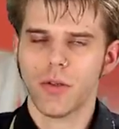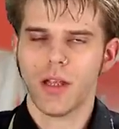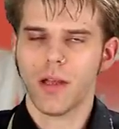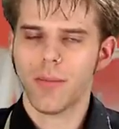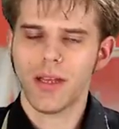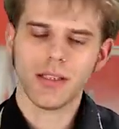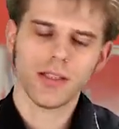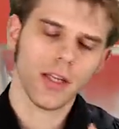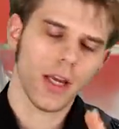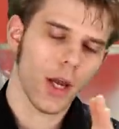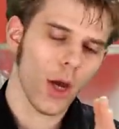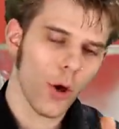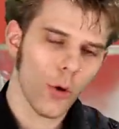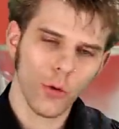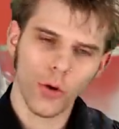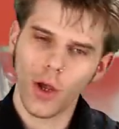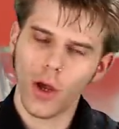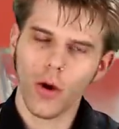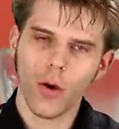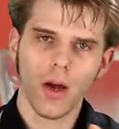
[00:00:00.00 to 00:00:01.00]
they may say, oh
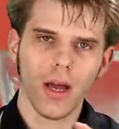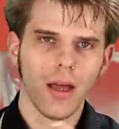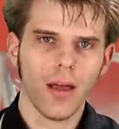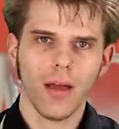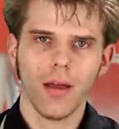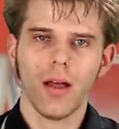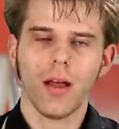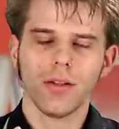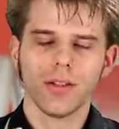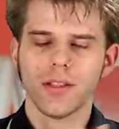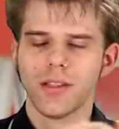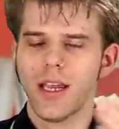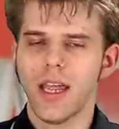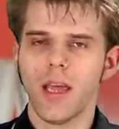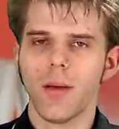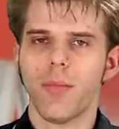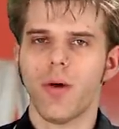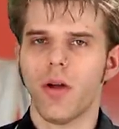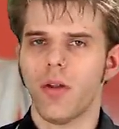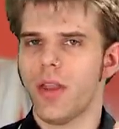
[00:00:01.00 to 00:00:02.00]
no, I'll
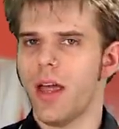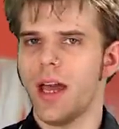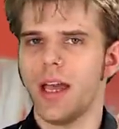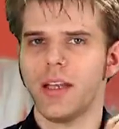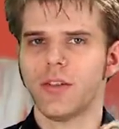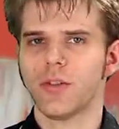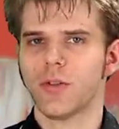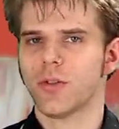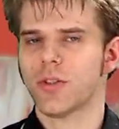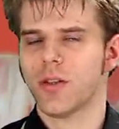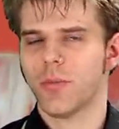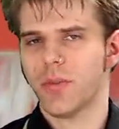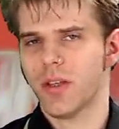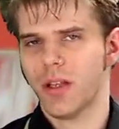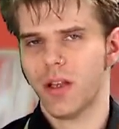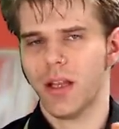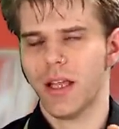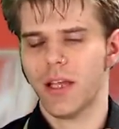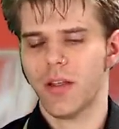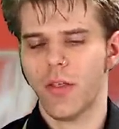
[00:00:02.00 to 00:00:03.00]
stay up all night or
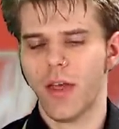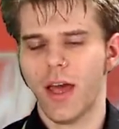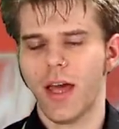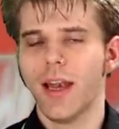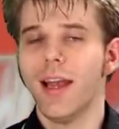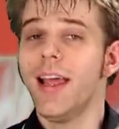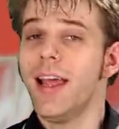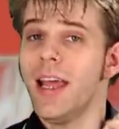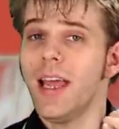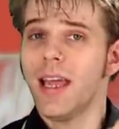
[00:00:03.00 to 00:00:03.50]
something like that.